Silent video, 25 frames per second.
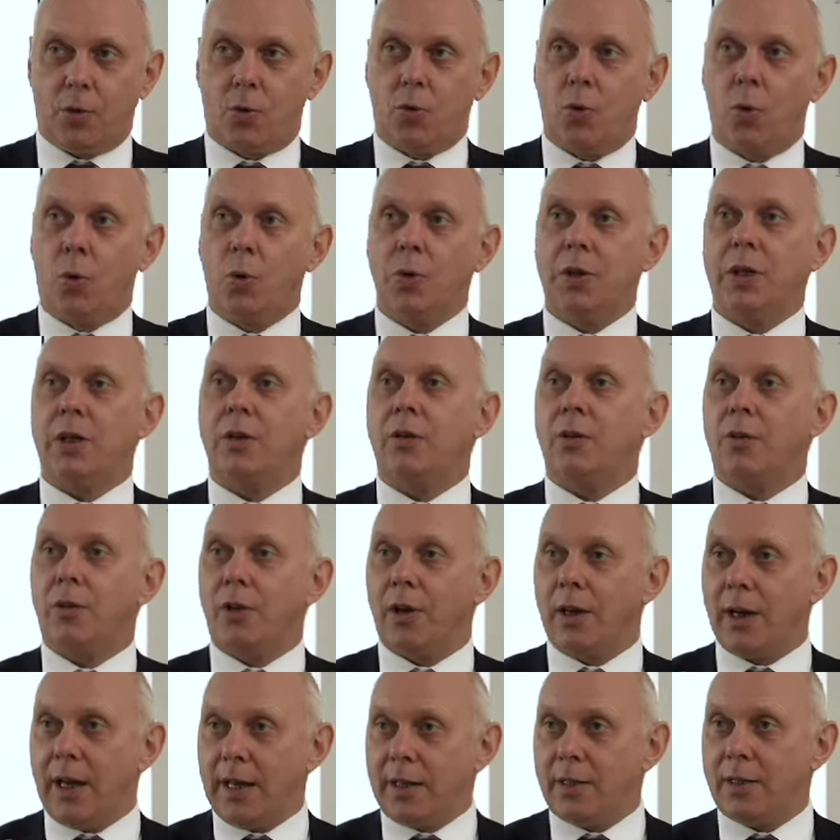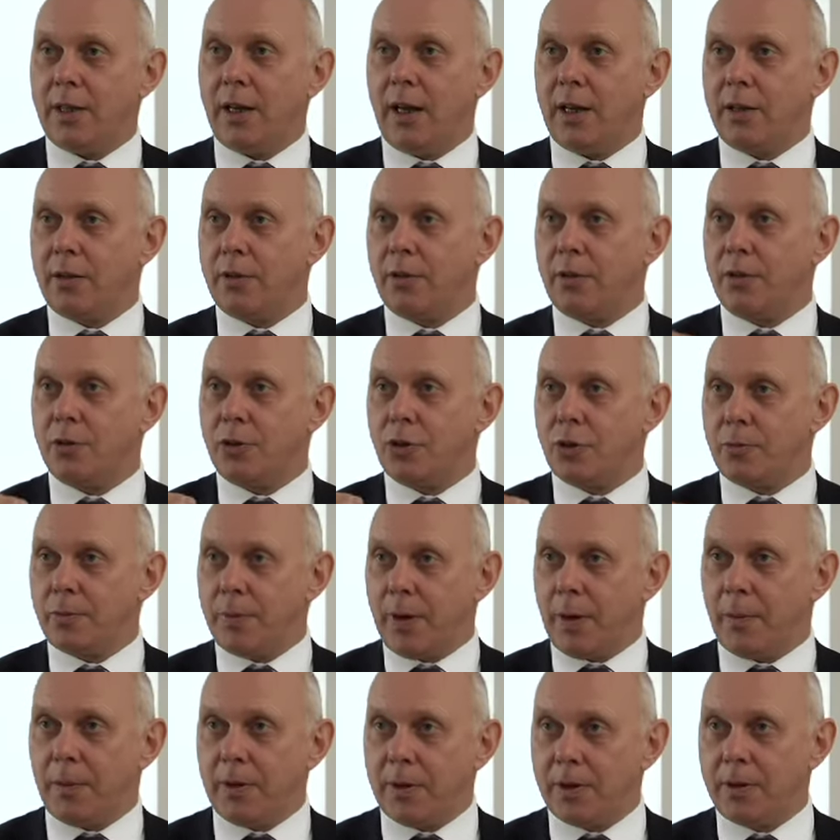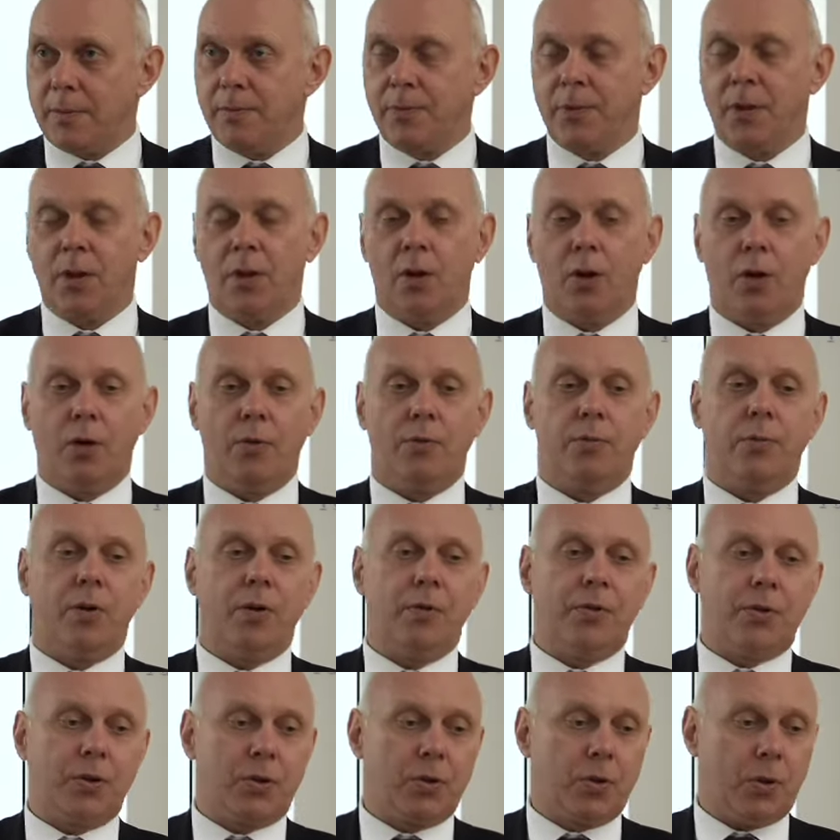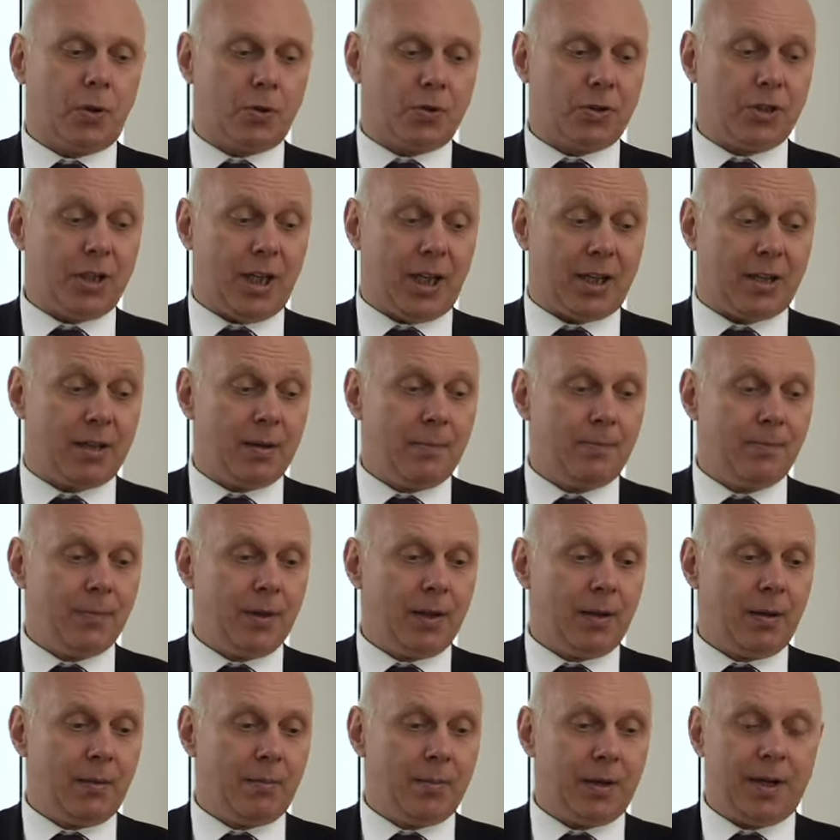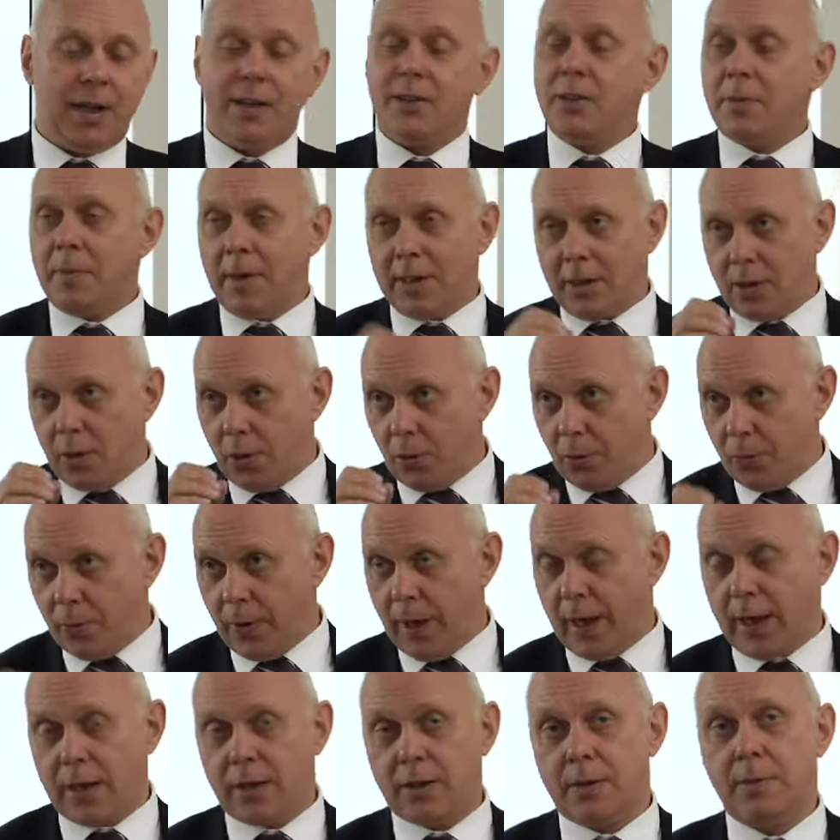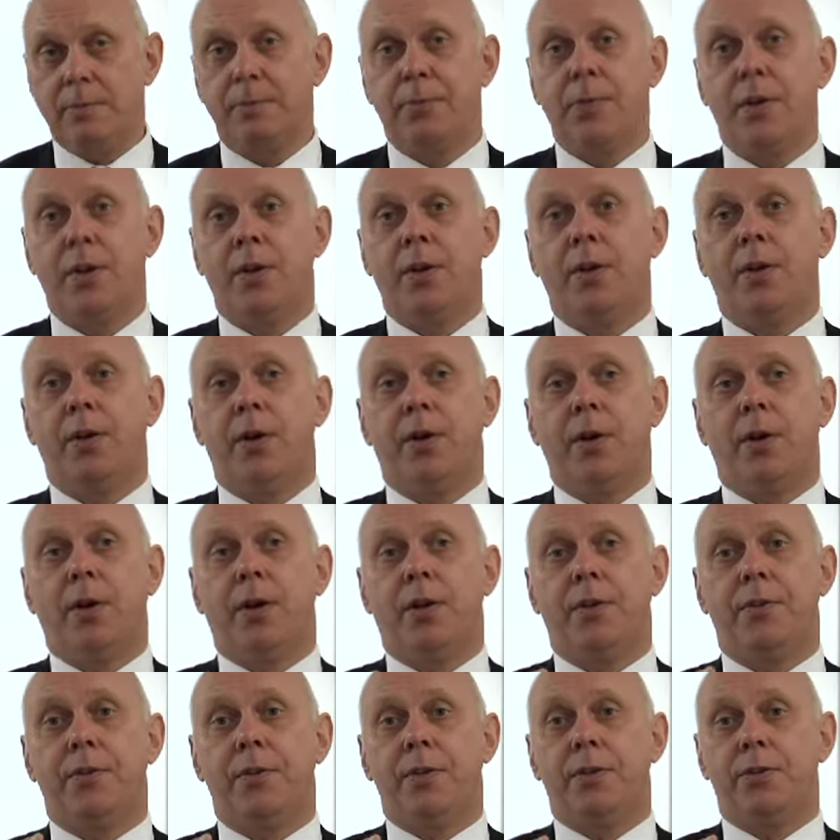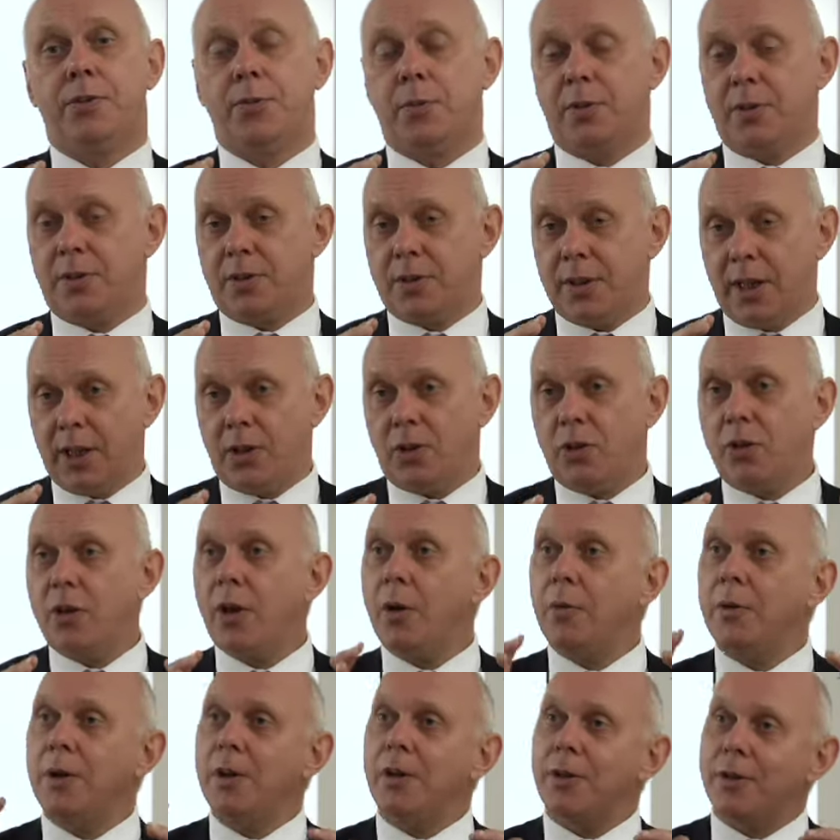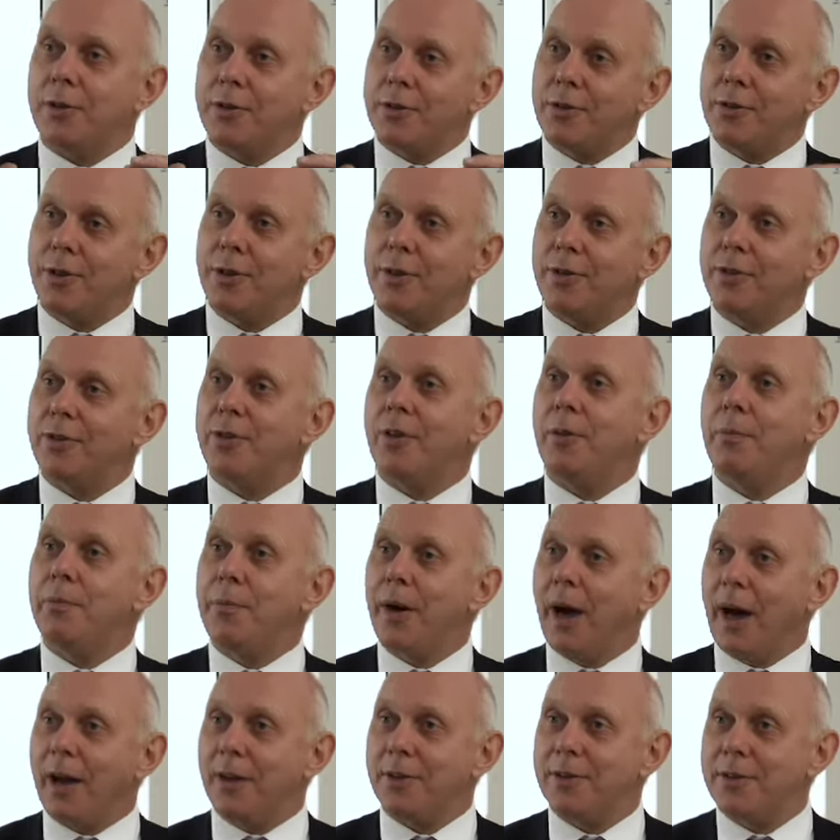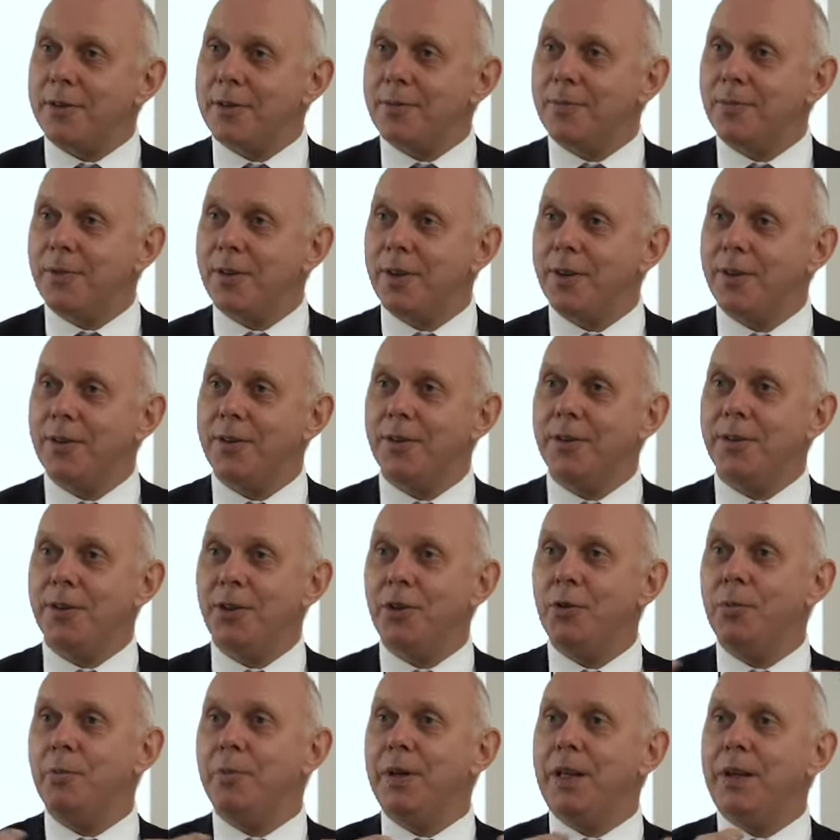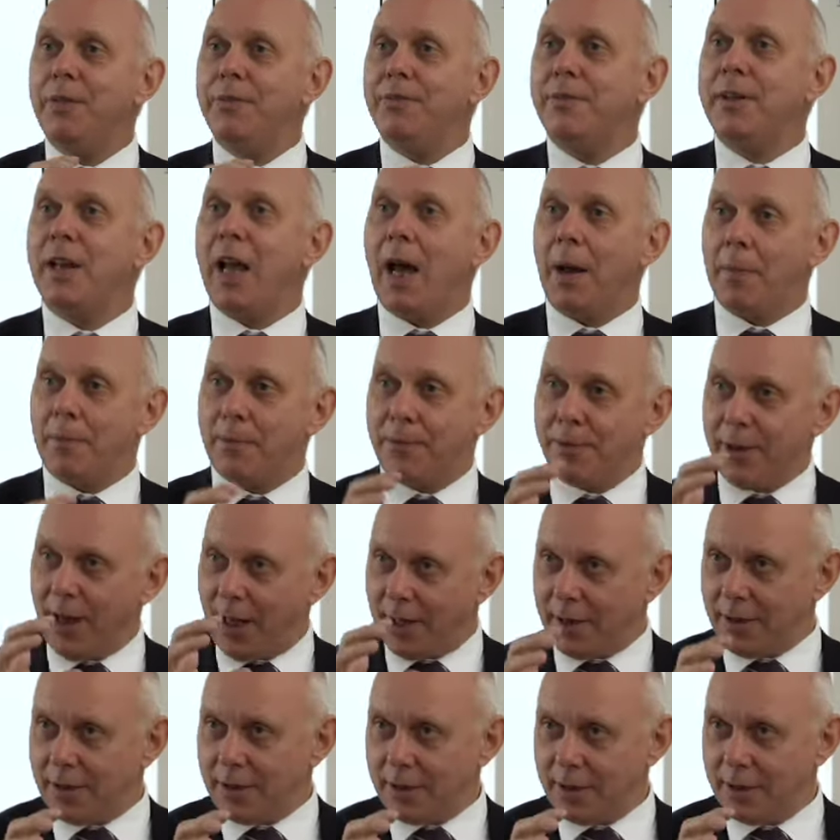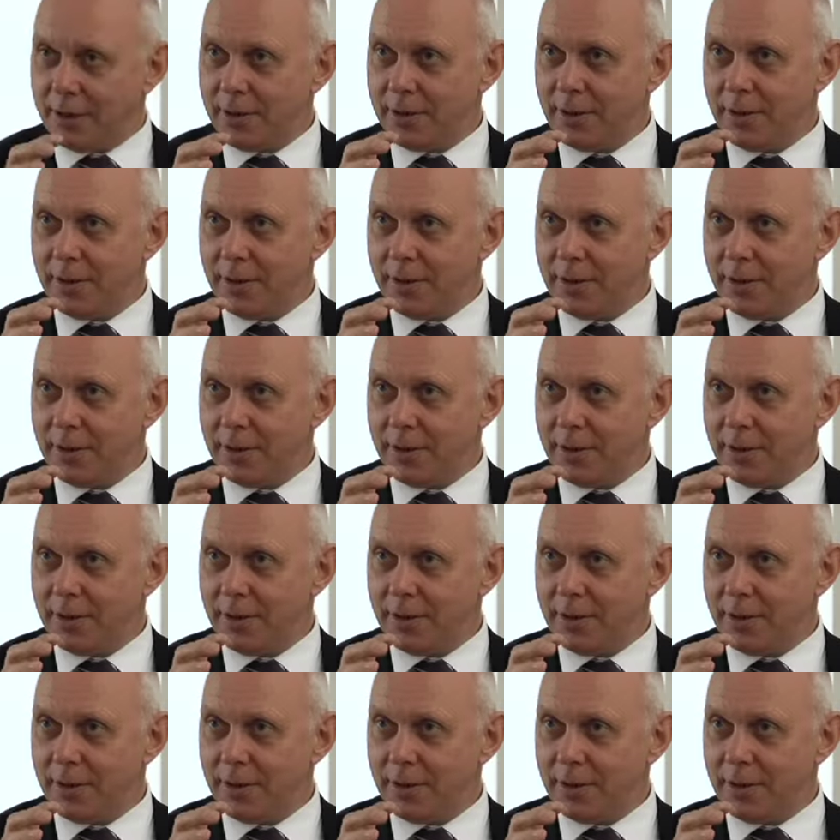according to the letter and to the spirit of what the court said. But as a matter of fact, the jurisdiction only concerns the past. The new beefed up fund